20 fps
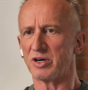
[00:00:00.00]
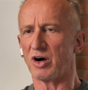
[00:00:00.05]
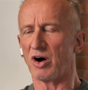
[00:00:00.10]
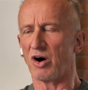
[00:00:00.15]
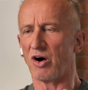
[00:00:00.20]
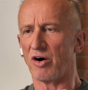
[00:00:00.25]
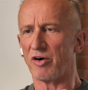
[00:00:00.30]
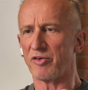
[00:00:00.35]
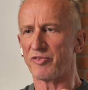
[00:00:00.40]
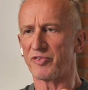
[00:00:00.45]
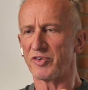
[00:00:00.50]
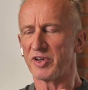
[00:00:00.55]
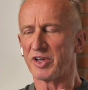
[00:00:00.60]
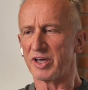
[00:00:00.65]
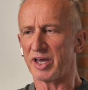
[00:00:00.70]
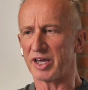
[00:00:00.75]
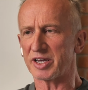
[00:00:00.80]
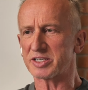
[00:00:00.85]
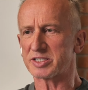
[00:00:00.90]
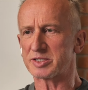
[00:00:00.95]
of
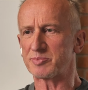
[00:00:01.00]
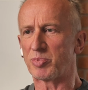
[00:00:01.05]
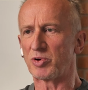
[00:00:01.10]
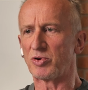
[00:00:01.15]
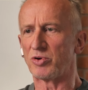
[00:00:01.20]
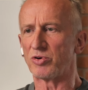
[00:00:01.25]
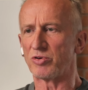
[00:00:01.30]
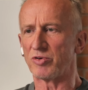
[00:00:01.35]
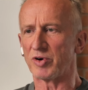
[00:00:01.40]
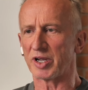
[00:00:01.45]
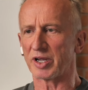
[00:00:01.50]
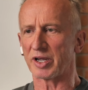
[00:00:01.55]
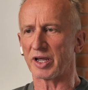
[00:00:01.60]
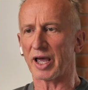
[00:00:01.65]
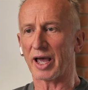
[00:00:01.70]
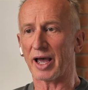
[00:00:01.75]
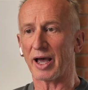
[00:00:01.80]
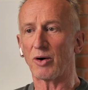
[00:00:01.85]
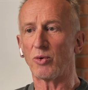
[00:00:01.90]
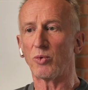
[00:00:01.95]
exploring
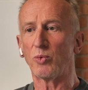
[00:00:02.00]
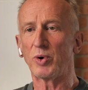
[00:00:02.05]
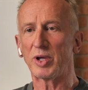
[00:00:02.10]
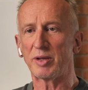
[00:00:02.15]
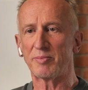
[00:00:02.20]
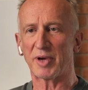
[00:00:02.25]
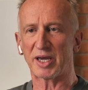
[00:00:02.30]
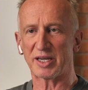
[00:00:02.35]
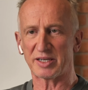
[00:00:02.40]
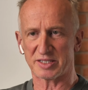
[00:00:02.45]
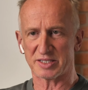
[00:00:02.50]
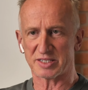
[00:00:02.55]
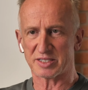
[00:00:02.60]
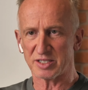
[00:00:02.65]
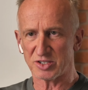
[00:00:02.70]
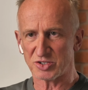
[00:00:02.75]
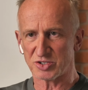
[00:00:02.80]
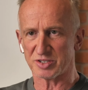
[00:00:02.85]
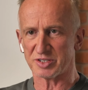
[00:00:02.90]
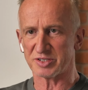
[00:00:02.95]
how we make
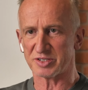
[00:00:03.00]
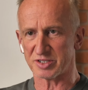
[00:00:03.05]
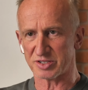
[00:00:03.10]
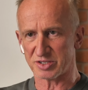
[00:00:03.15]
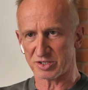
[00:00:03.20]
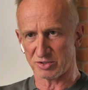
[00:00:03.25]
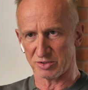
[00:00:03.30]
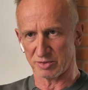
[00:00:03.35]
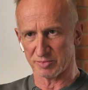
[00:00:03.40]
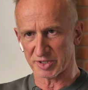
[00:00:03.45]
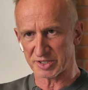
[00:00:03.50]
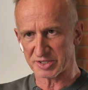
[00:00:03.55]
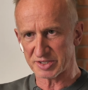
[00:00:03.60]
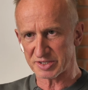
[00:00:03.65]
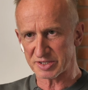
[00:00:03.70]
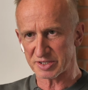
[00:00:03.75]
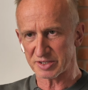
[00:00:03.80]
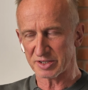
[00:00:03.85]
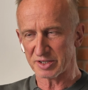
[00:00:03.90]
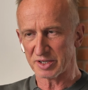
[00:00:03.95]
decisions as
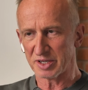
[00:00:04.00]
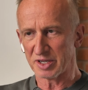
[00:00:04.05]
humans